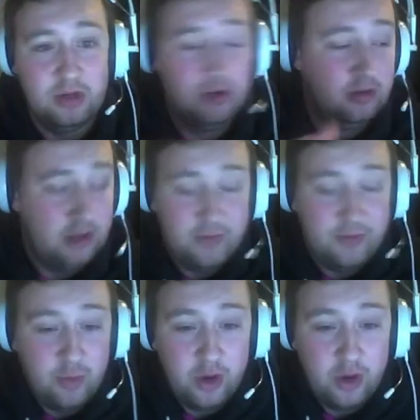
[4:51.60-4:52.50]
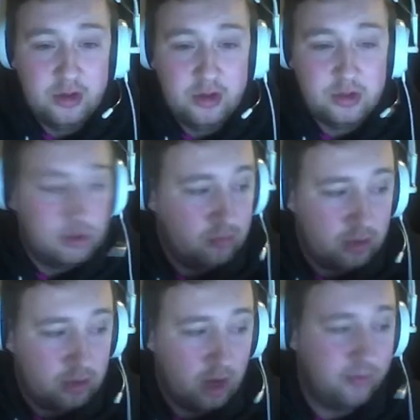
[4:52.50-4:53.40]
you wanna
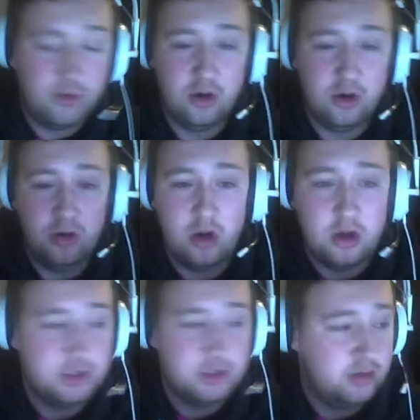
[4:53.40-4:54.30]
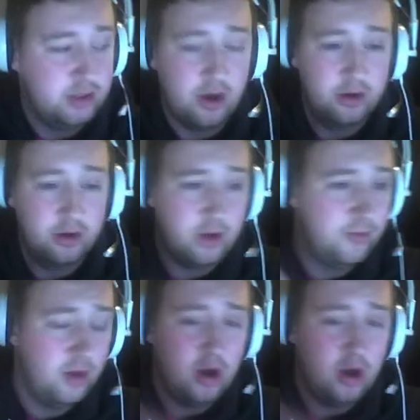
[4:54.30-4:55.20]
go for a R series card, go for
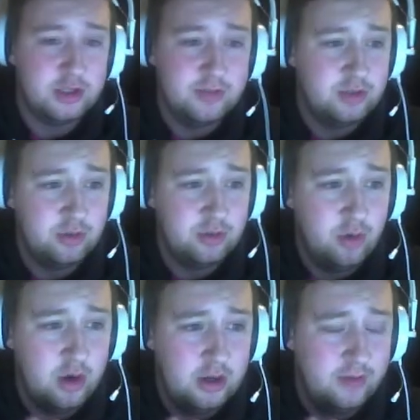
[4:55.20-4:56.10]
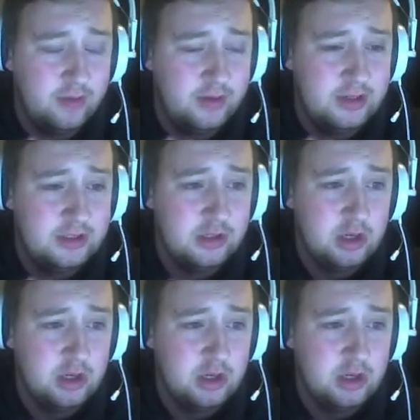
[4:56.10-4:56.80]
the R7 290, I think it is,